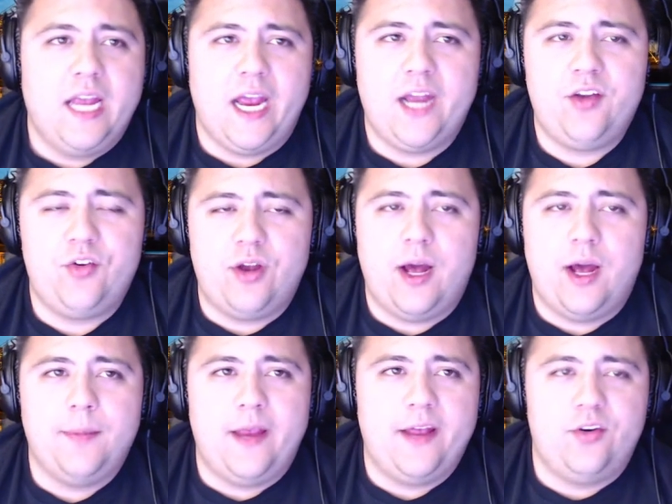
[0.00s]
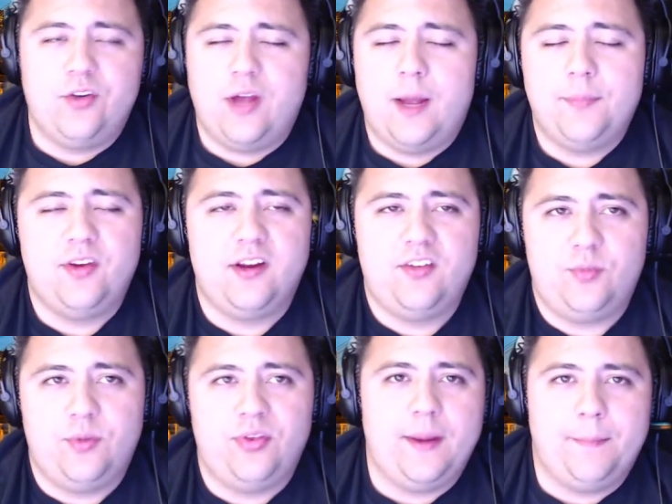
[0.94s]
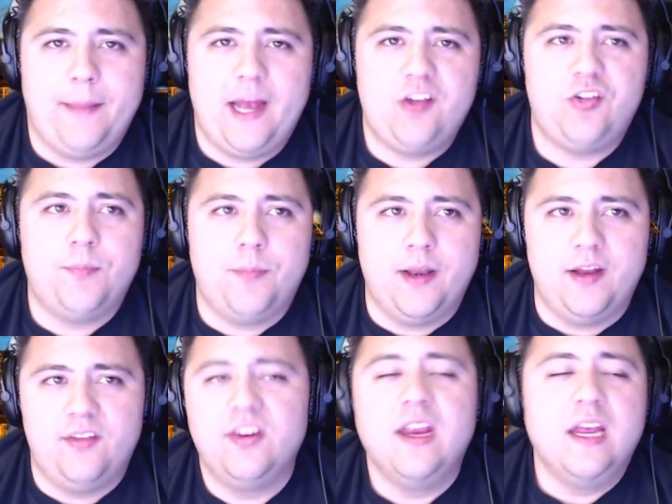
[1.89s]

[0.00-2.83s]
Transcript: and your top and their top six with like matchup minutes,